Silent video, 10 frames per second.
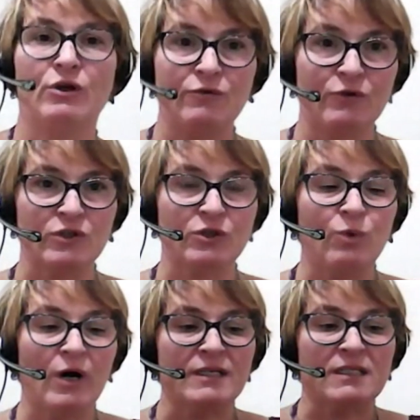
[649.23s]
you've got to
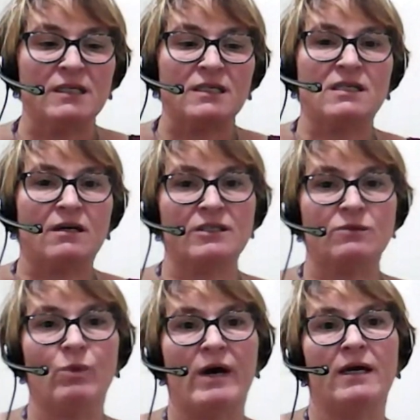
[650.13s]
word it in a
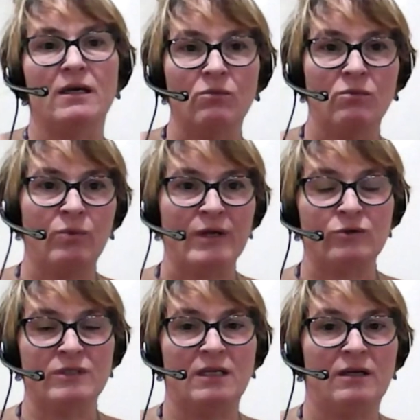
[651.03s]
certain way when
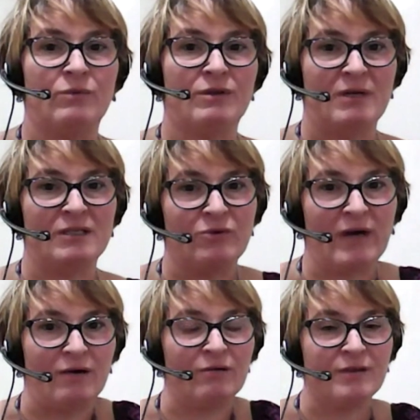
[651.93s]
you're dealing with mental
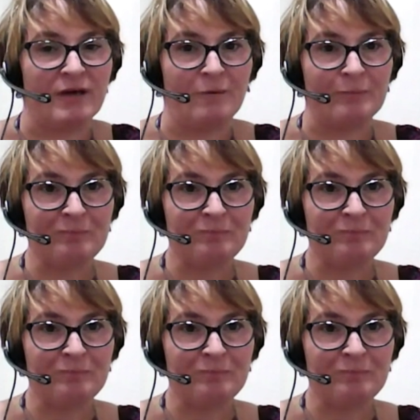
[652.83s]
health. Yeah.